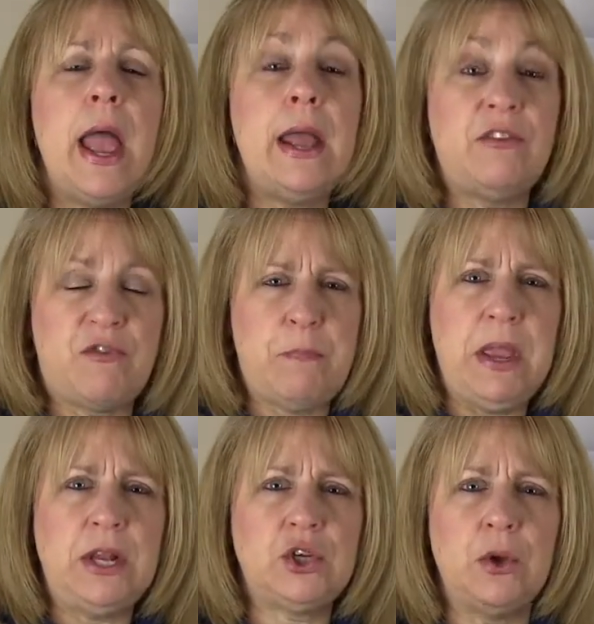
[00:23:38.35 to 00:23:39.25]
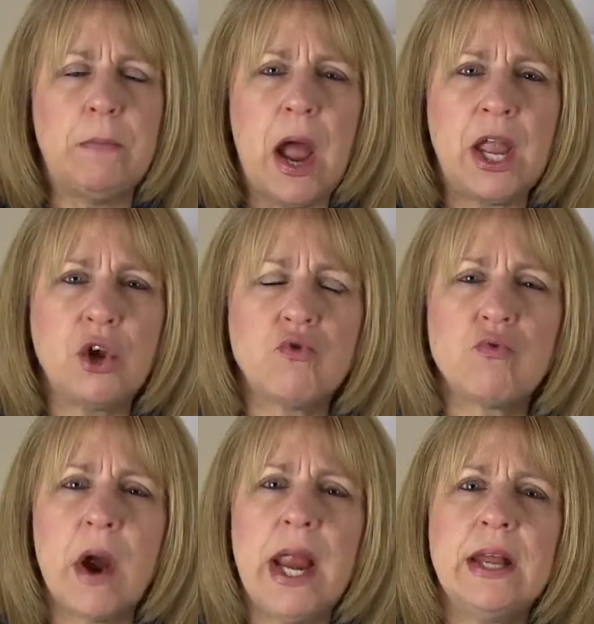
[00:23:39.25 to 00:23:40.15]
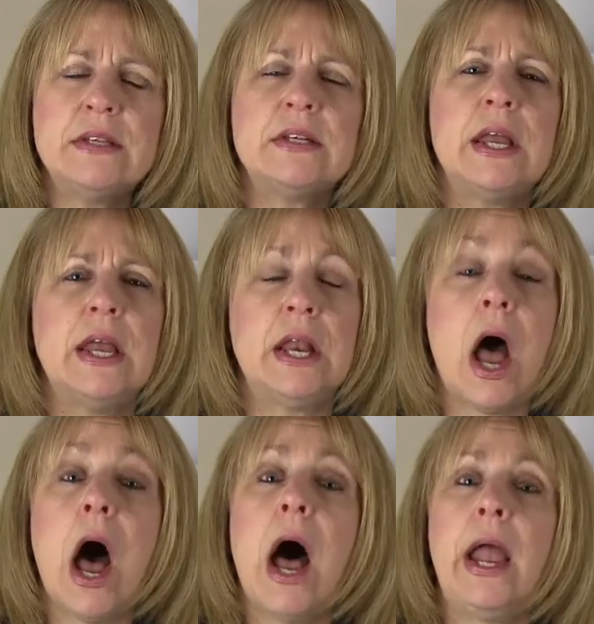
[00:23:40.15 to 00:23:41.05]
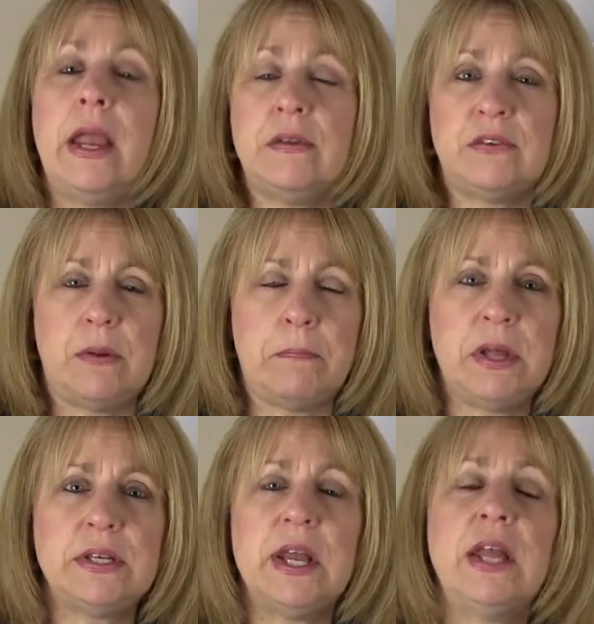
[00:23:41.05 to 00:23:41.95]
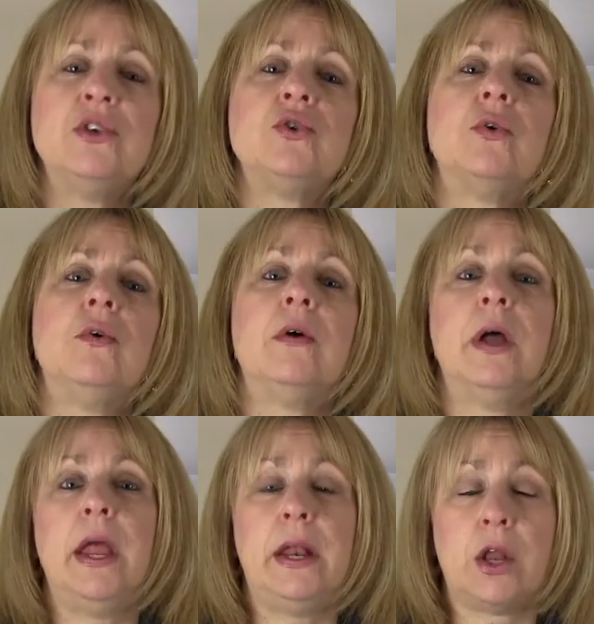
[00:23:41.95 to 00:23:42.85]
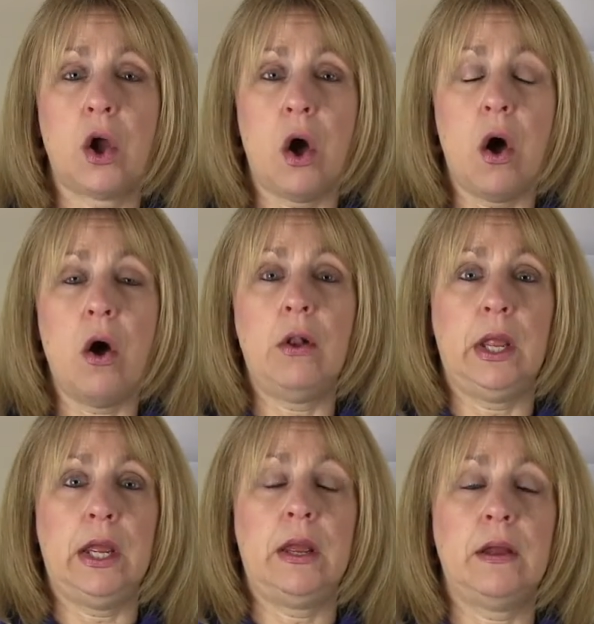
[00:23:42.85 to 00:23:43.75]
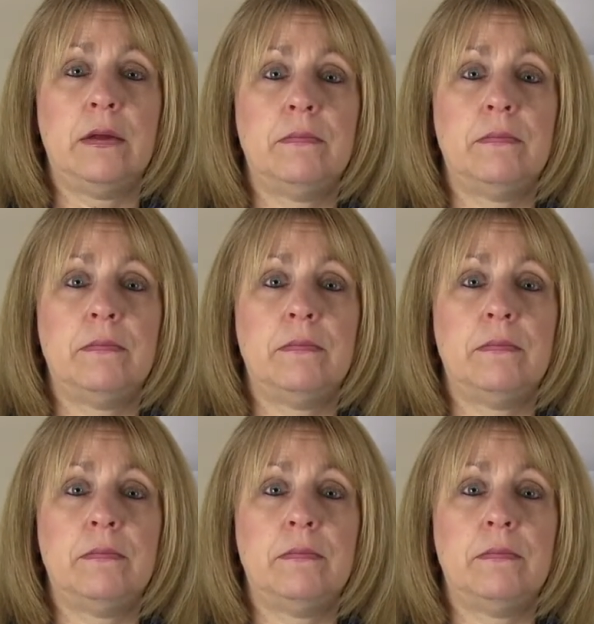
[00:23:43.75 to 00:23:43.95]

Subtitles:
and speak to my greatest and highest potential and calling?